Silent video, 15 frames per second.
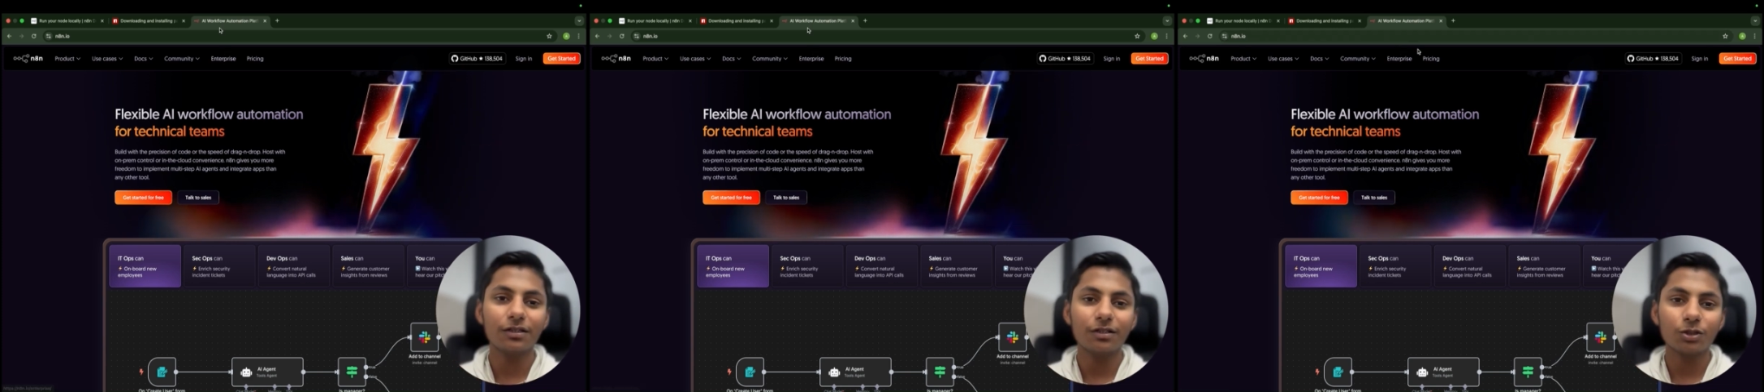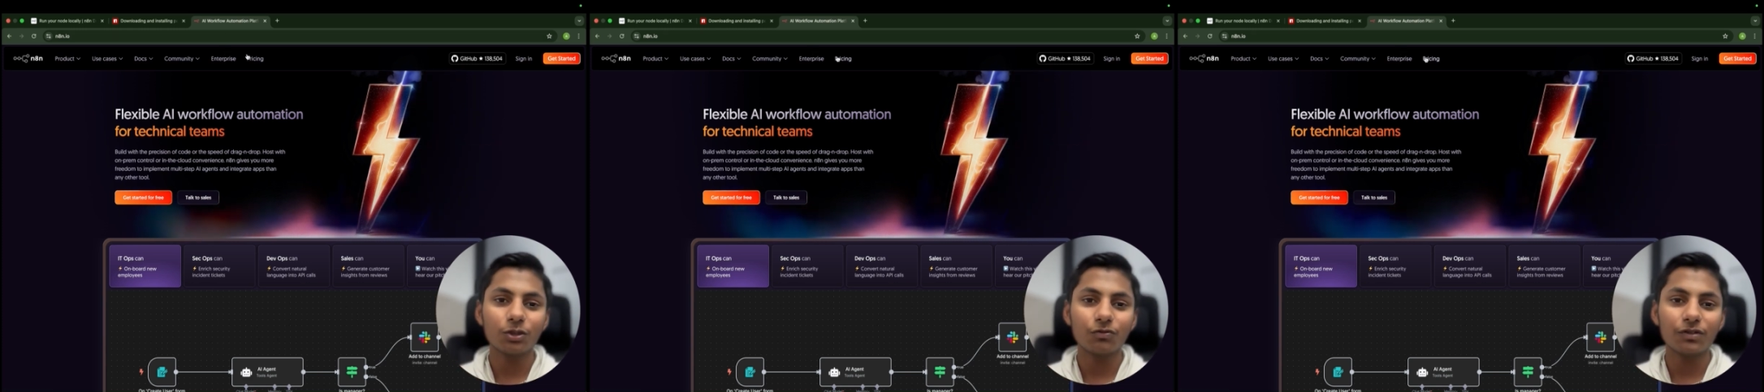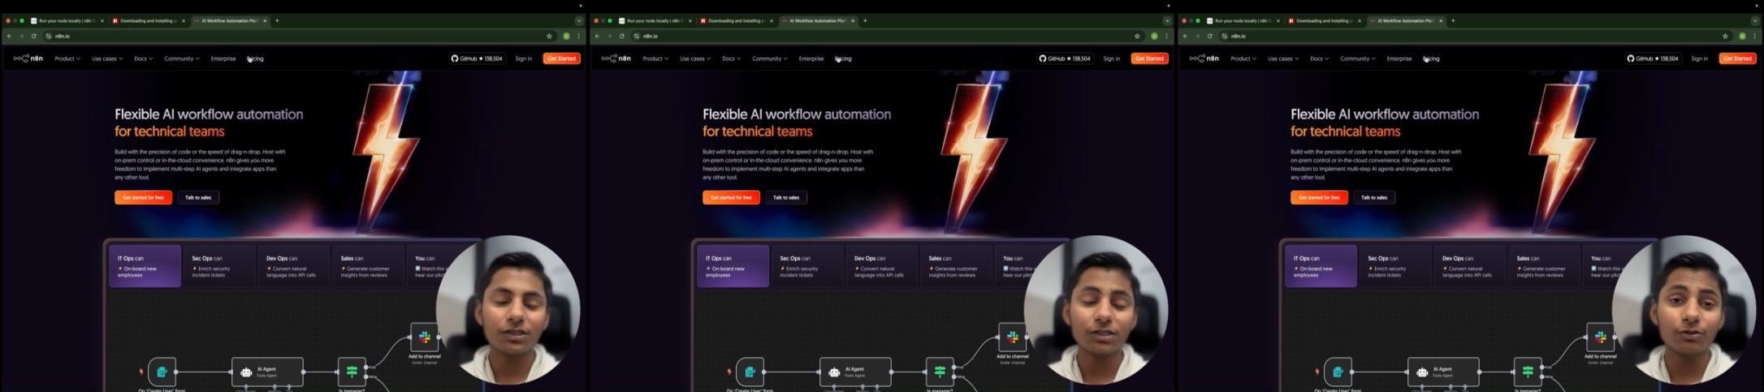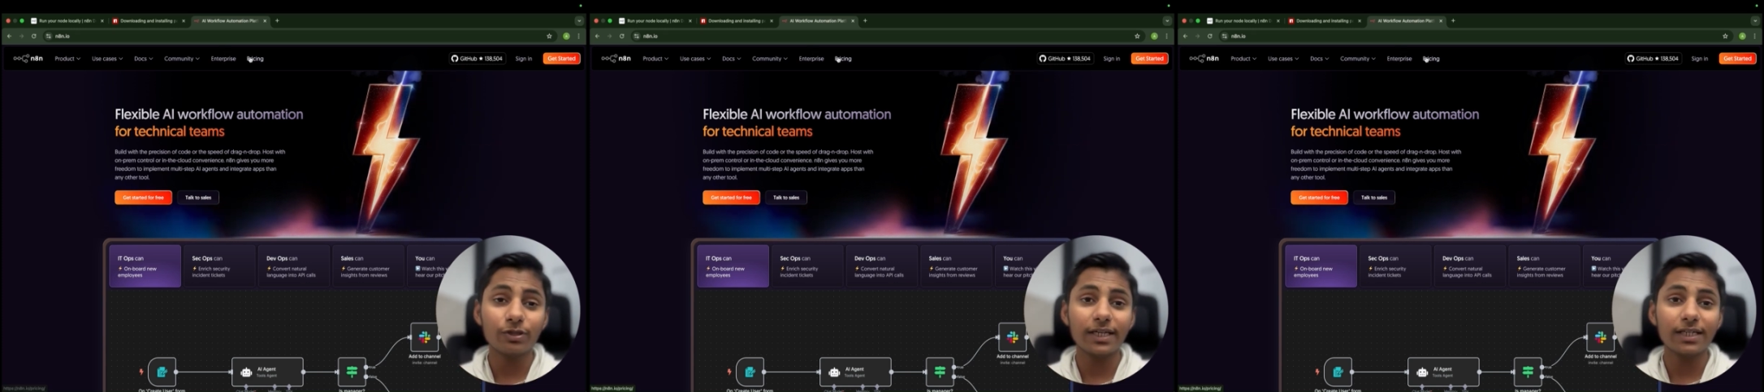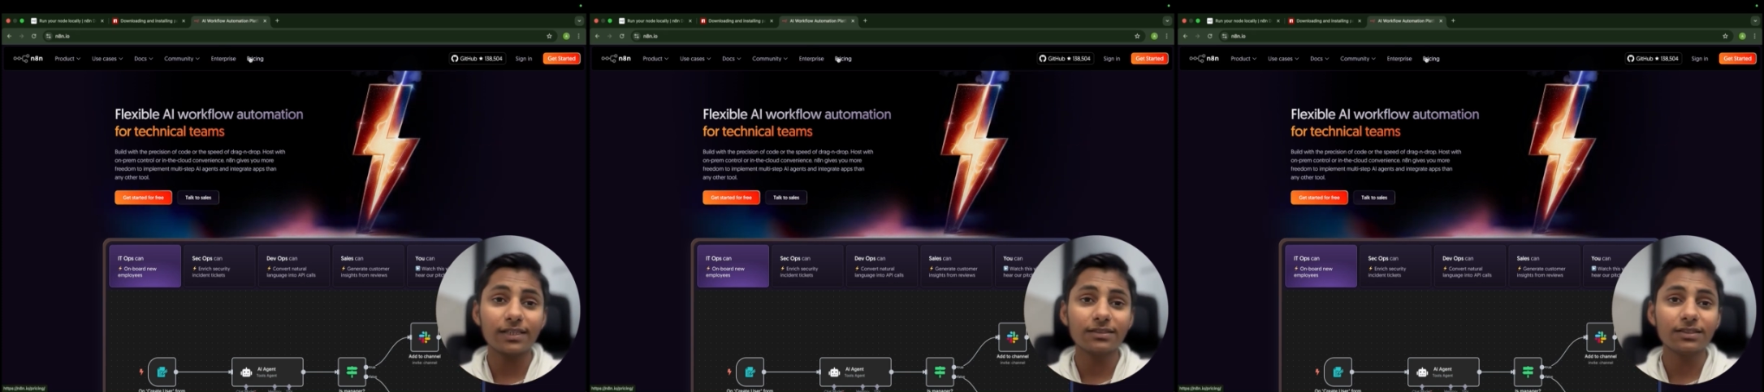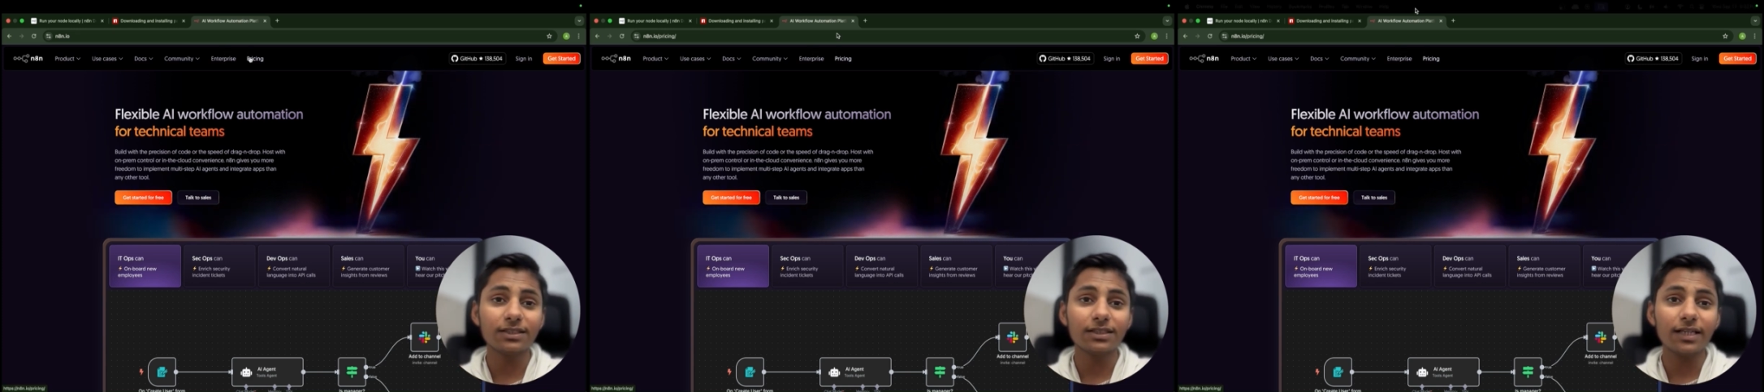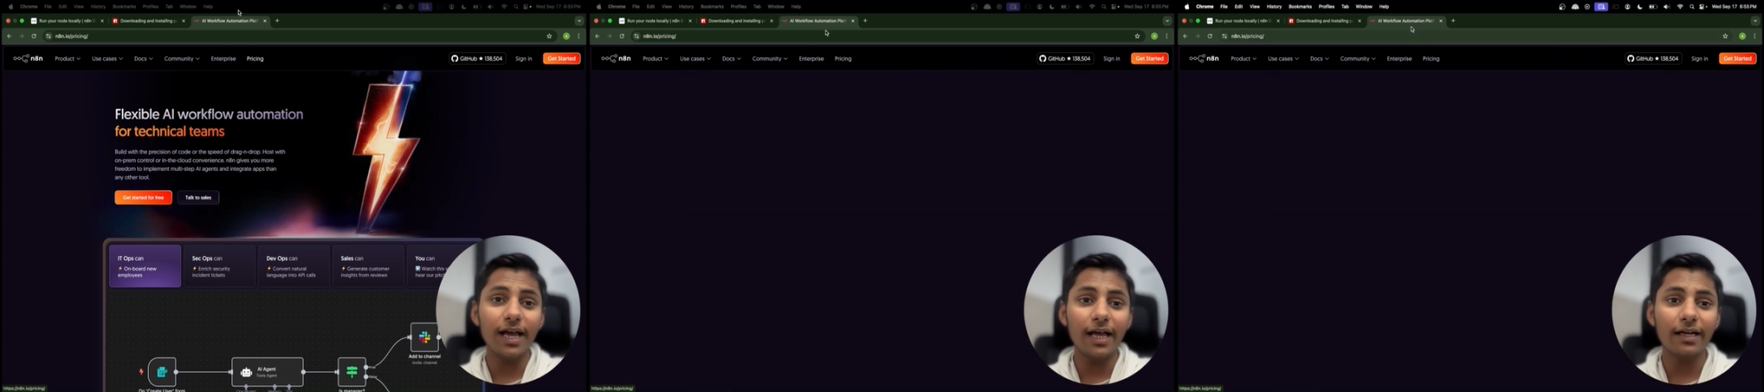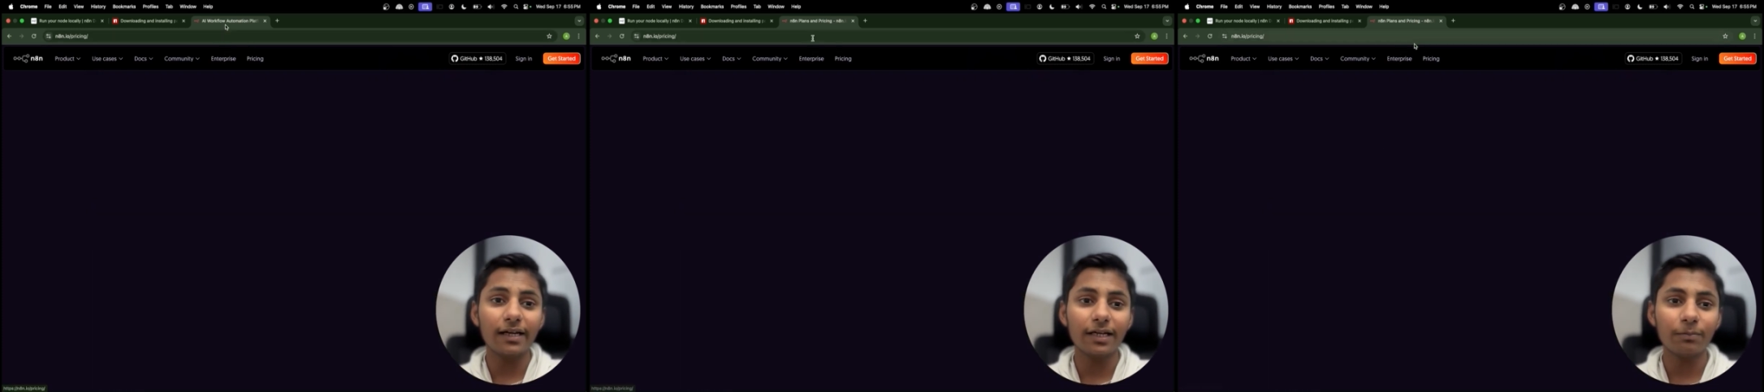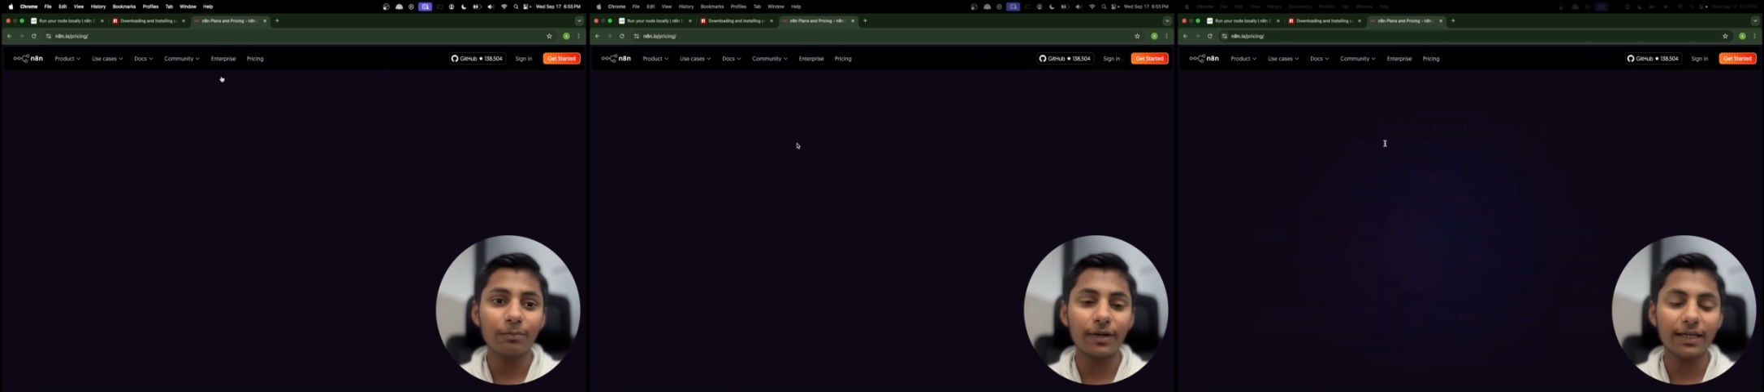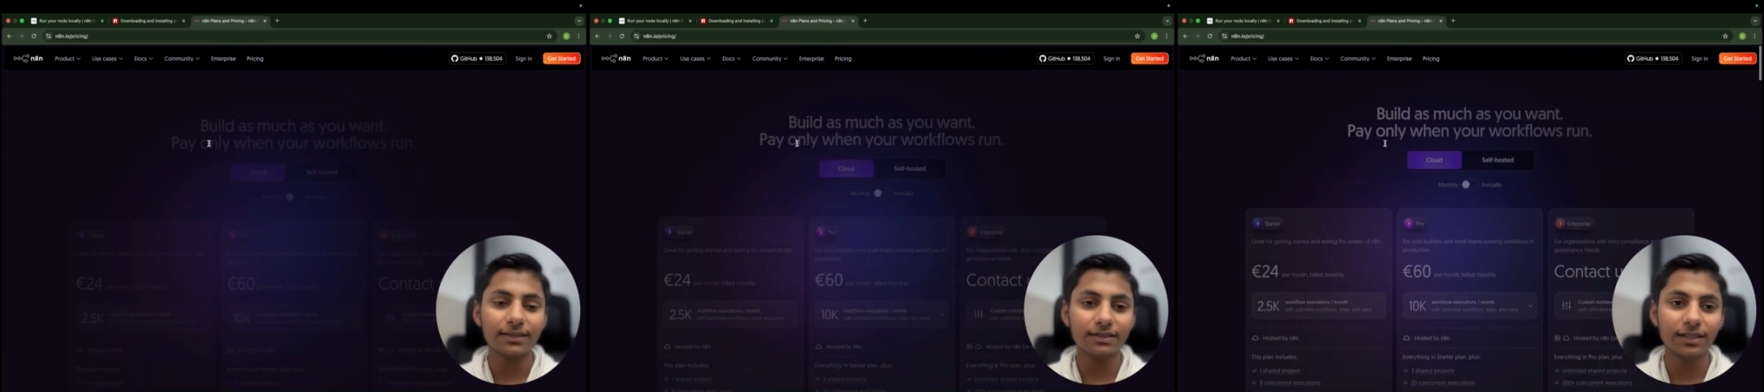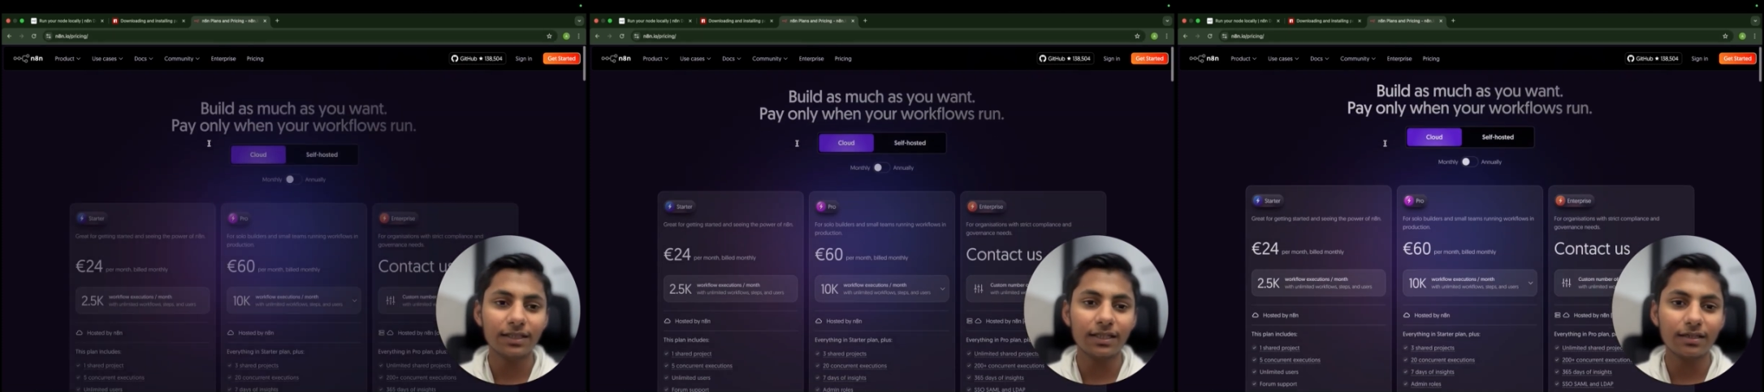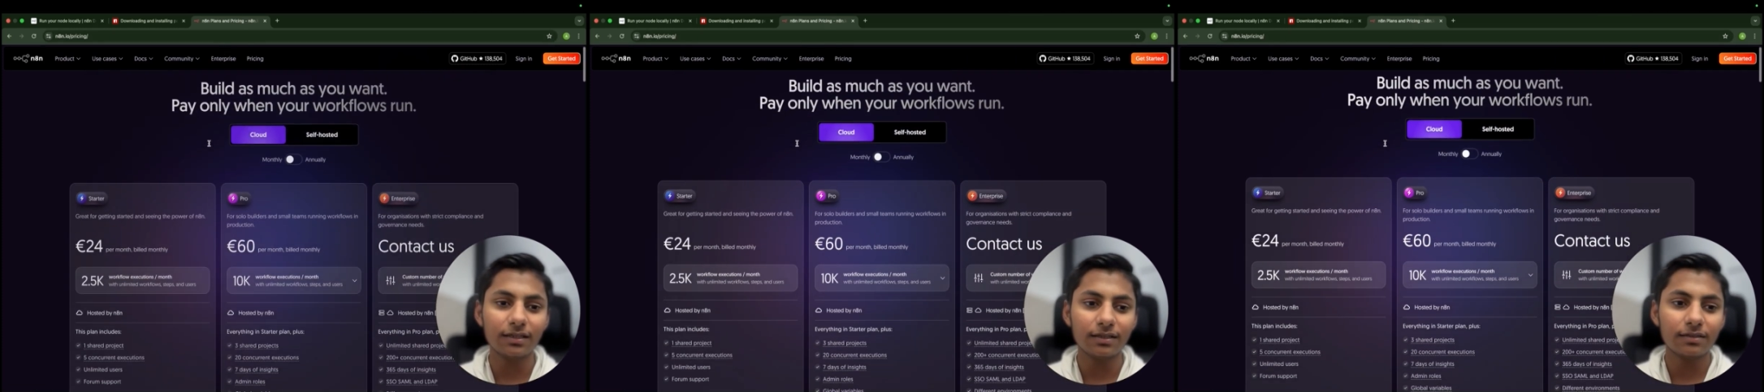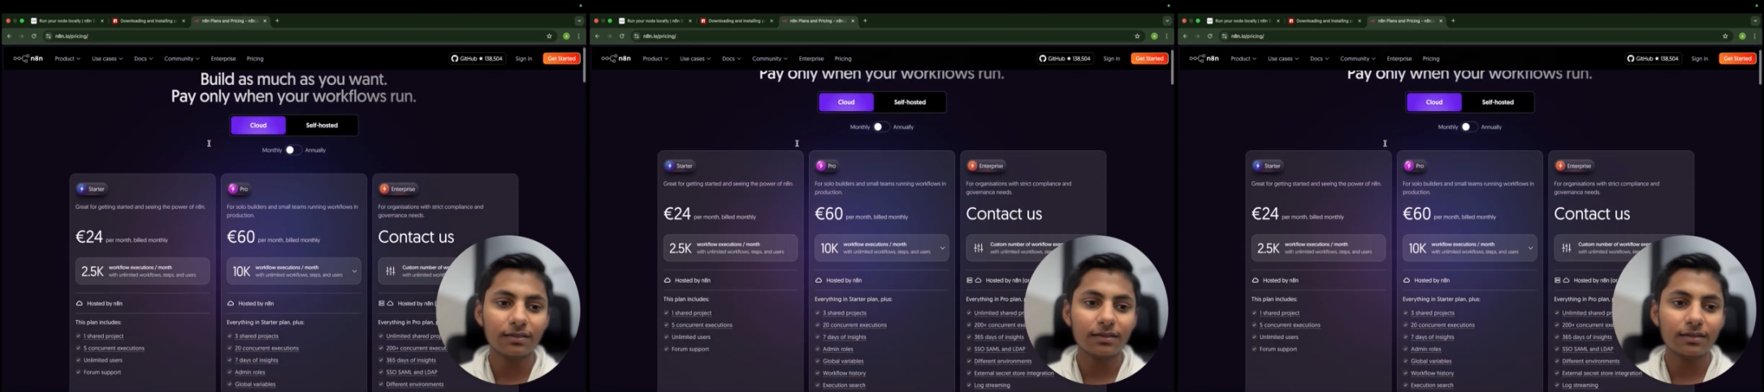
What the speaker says: So first we can see n8n pricing here.